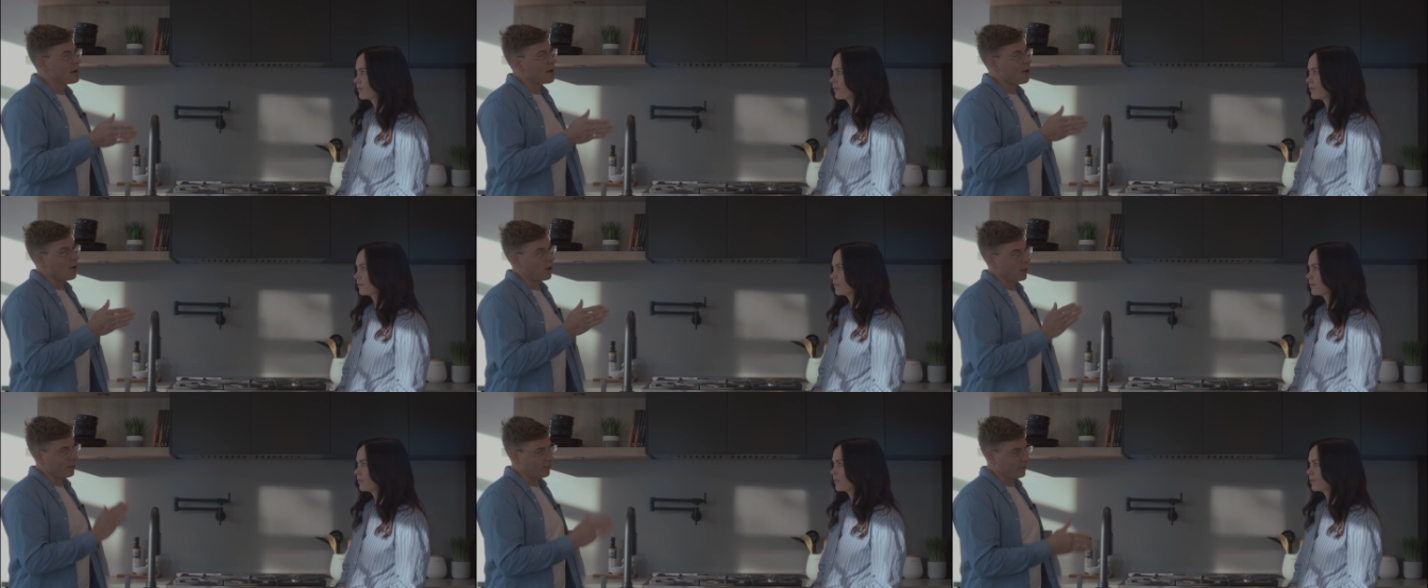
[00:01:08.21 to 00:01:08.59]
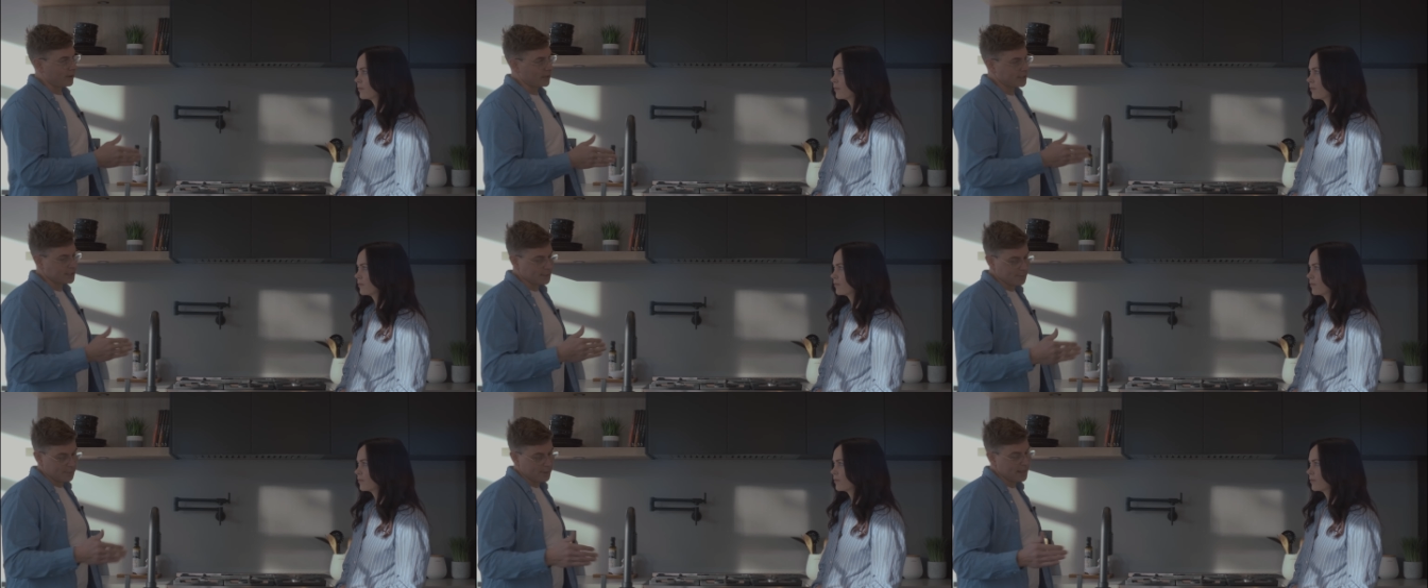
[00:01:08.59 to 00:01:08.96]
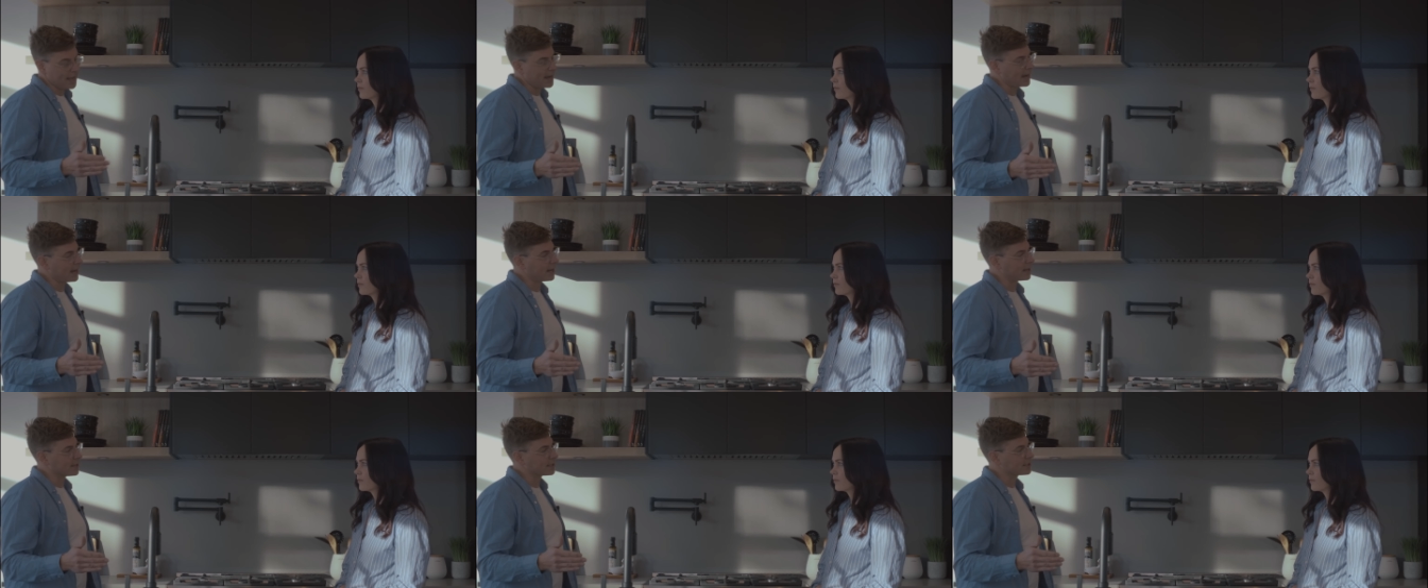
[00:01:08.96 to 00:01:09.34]
all of our
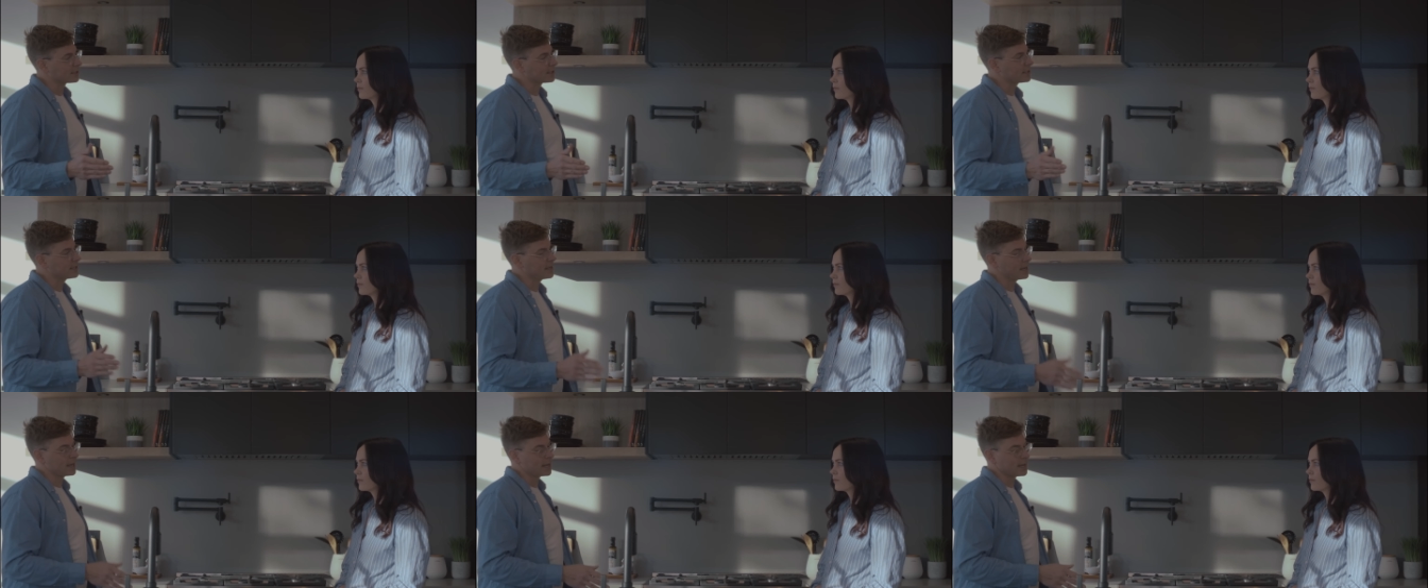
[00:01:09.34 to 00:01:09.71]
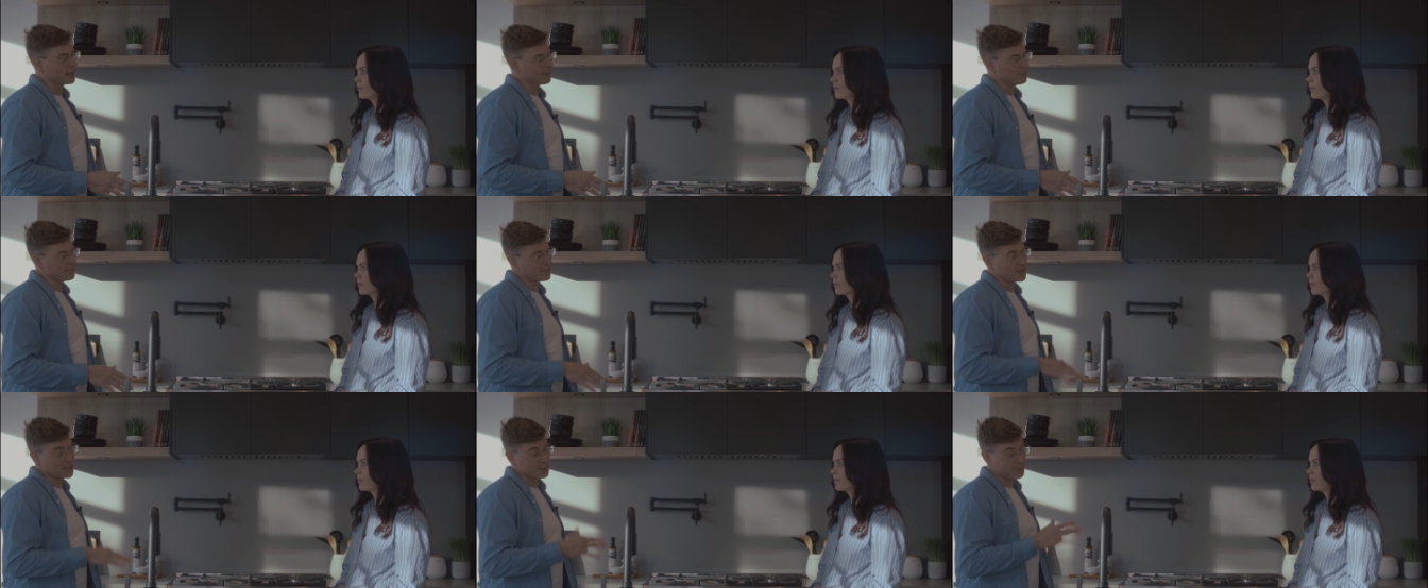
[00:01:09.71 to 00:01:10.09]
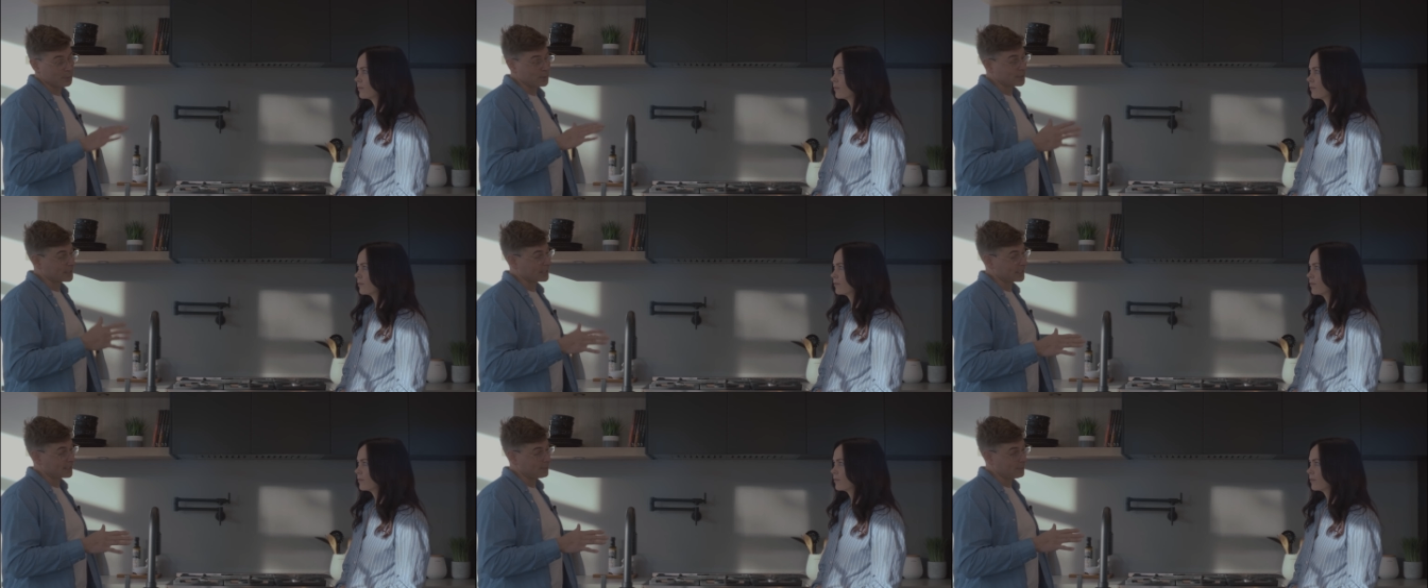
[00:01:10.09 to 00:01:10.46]
suppliers. Uh, there's
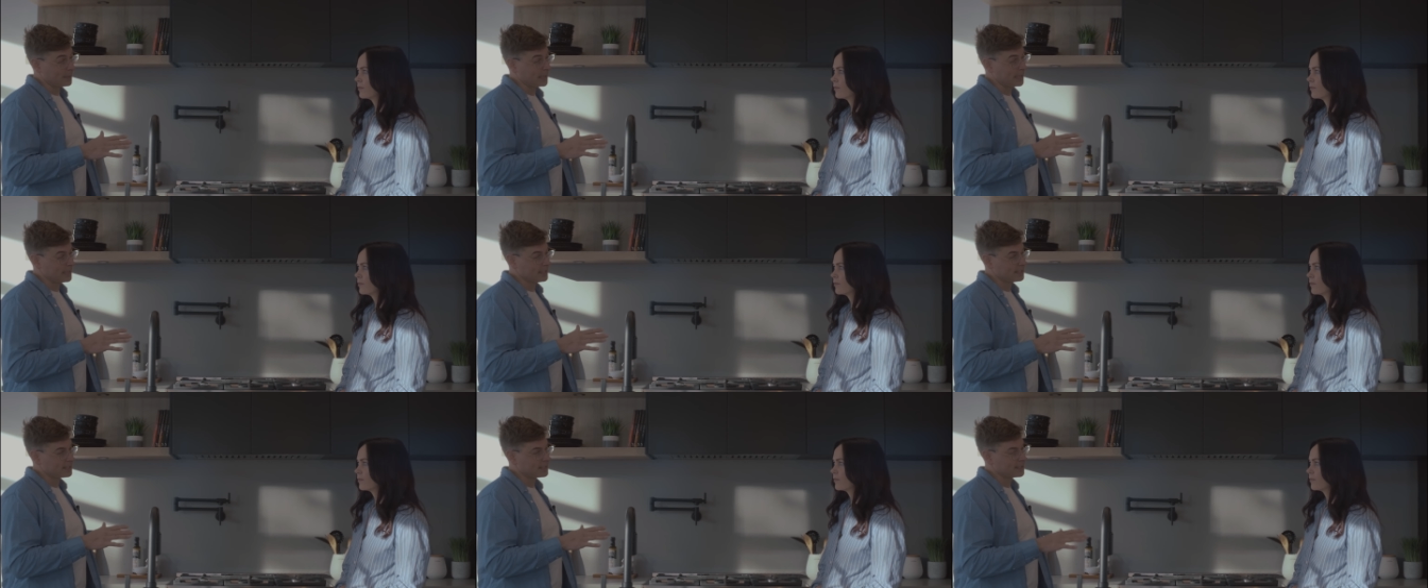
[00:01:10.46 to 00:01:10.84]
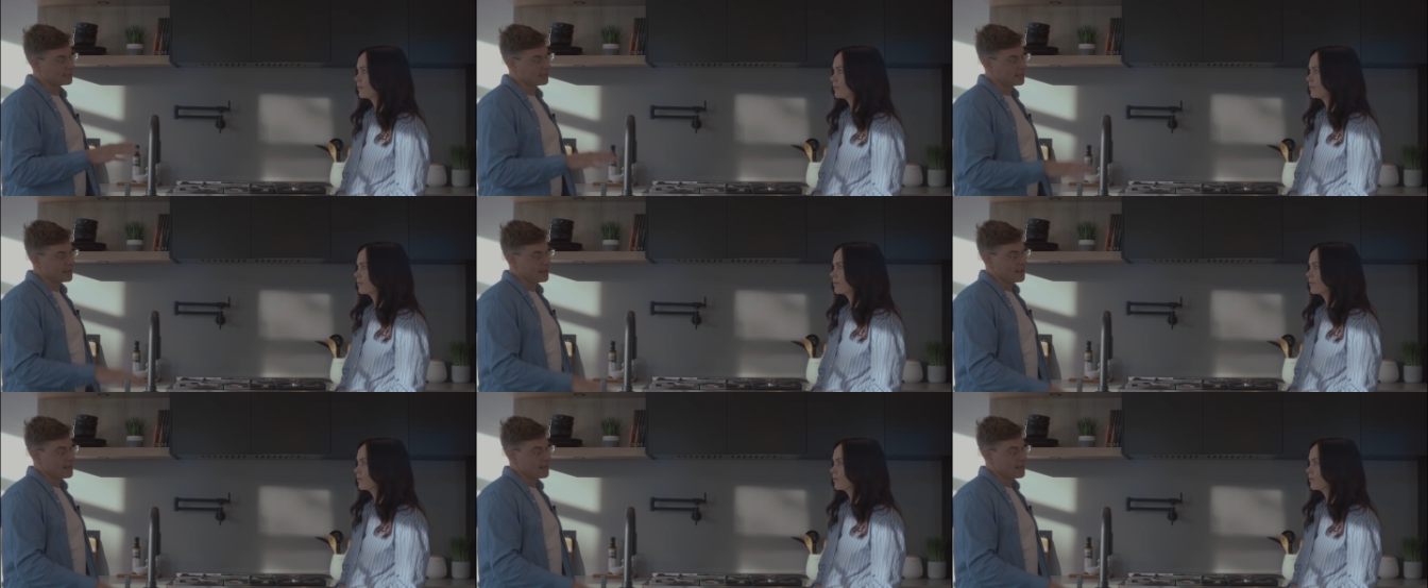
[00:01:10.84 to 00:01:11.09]
about six meetings.